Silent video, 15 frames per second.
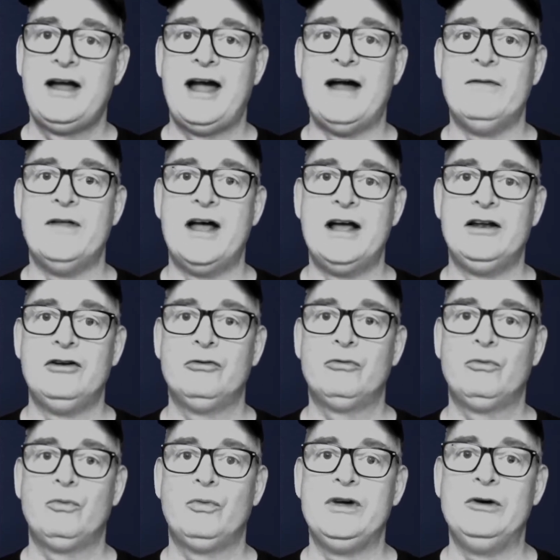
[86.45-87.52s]
and then
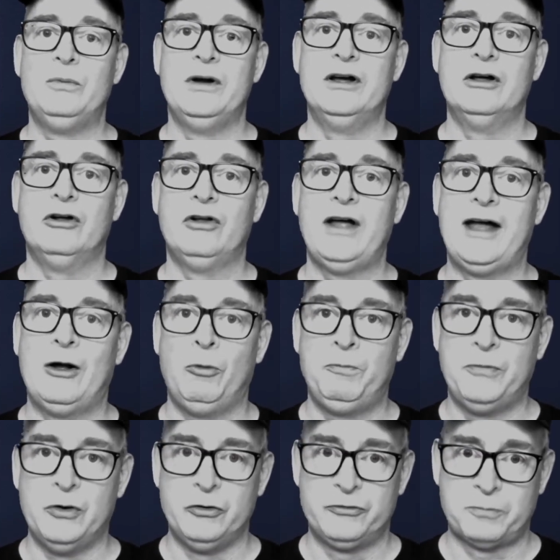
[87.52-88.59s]
we will help
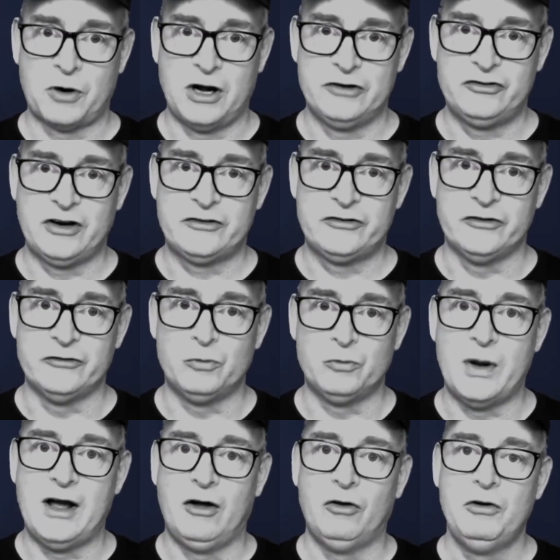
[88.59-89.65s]
those projects as
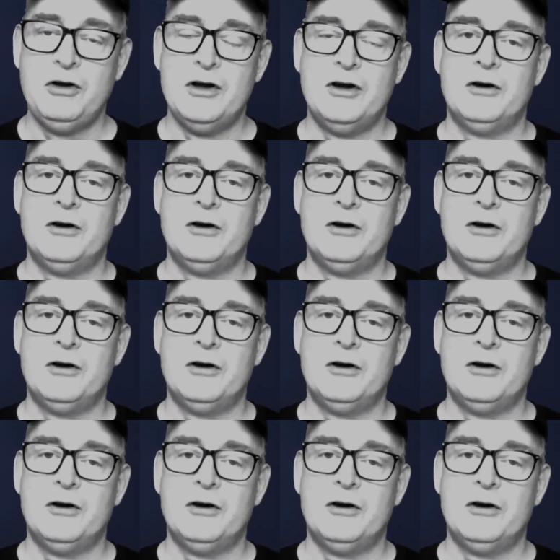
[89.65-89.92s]
well